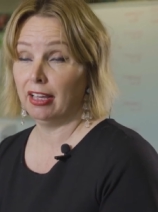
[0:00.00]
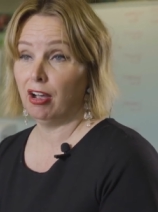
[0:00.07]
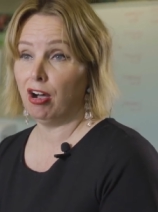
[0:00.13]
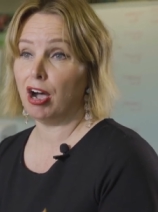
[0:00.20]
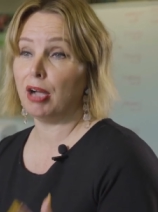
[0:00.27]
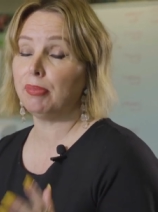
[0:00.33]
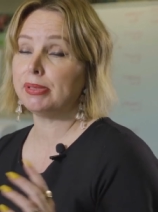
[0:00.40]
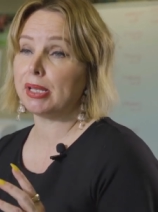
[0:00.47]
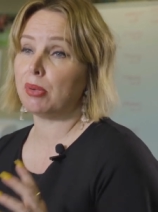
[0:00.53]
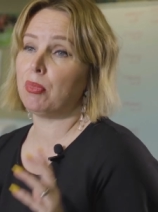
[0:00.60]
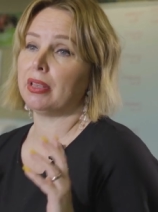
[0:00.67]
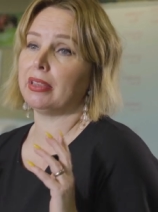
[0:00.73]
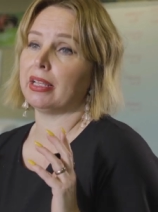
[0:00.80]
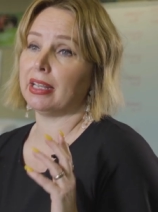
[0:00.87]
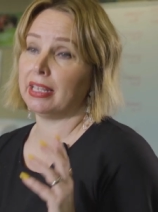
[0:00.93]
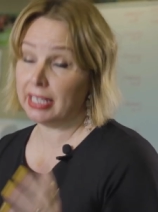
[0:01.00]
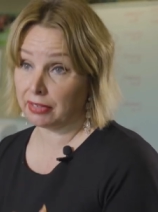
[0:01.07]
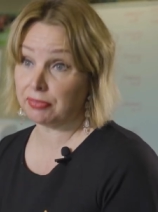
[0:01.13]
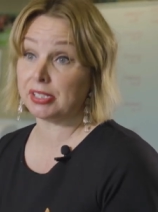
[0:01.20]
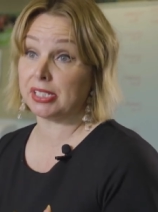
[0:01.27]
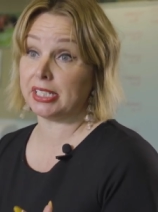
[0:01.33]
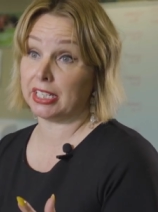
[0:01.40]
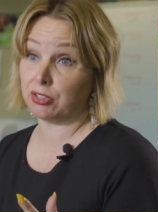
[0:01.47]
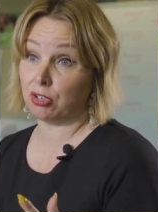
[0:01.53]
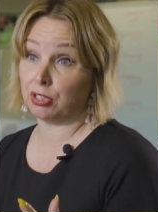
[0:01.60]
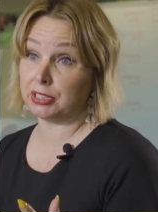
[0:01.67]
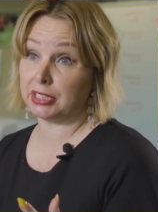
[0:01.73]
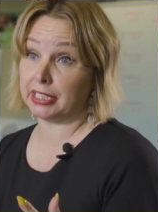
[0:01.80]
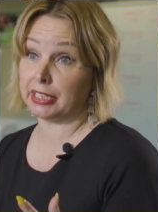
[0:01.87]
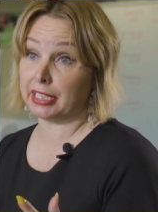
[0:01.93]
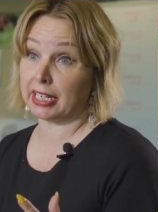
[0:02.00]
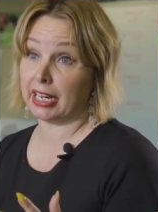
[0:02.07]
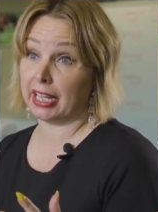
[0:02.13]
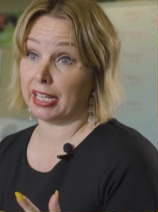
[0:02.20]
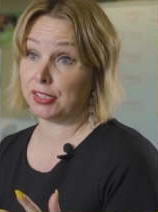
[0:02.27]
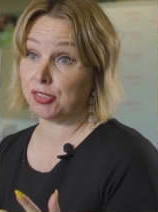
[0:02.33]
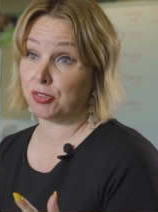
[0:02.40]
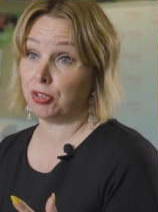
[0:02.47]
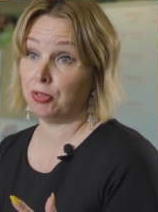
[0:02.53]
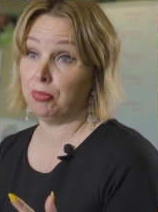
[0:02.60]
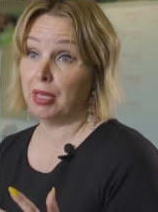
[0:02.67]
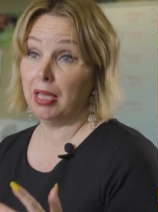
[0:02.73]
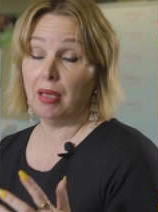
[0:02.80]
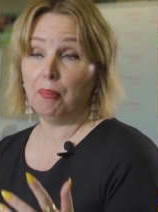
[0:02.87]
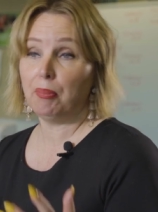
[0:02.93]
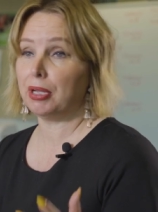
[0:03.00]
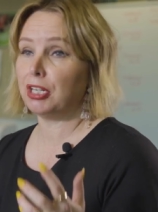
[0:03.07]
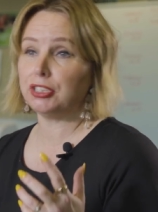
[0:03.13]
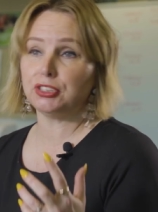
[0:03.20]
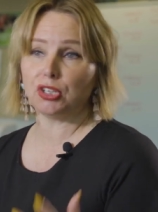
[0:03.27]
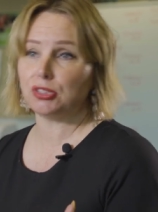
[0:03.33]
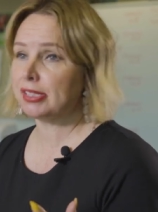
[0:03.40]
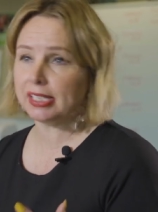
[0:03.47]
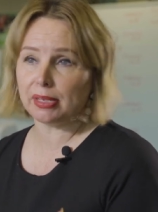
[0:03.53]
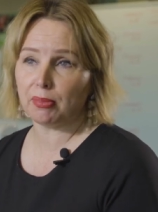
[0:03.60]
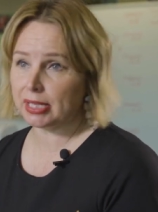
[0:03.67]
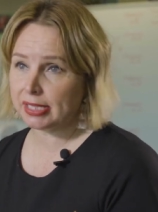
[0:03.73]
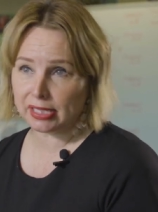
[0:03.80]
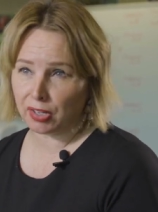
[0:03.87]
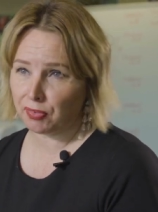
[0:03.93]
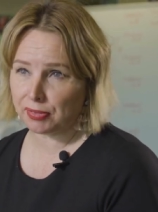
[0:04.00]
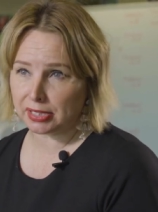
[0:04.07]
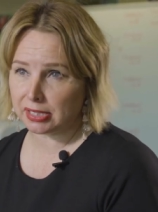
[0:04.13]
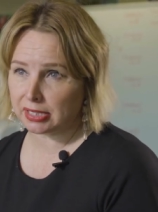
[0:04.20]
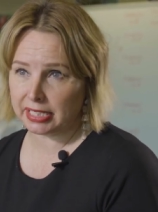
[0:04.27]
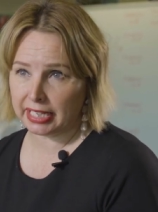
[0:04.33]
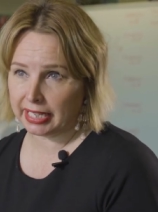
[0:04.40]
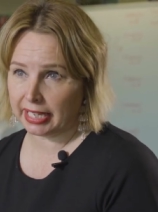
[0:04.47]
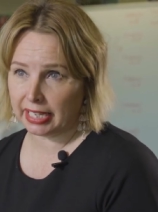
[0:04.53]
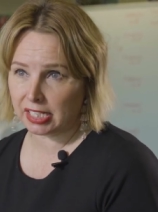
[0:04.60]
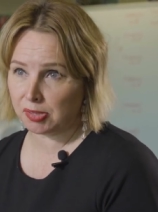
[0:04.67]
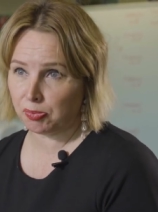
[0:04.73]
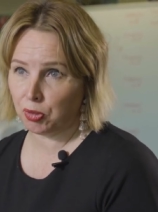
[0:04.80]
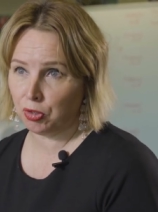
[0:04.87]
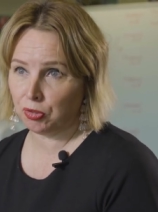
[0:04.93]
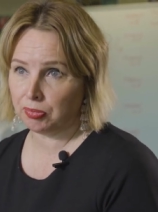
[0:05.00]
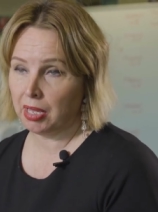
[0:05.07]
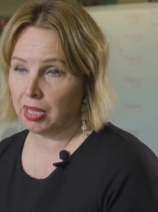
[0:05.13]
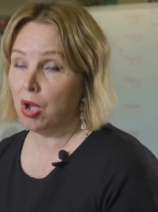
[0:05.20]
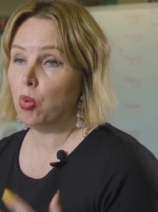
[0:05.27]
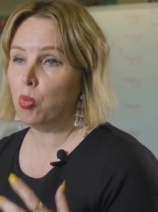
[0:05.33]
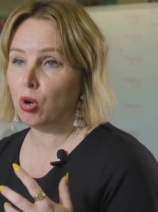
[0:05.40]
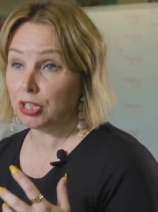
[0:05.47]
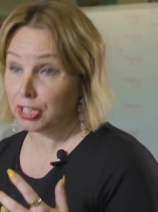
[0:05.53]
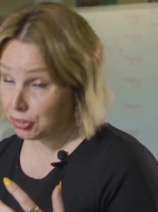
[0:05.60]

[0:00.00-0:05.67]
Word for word: I'm someone that loves technology in the classroom, but I don't see myself as a tech expert. What I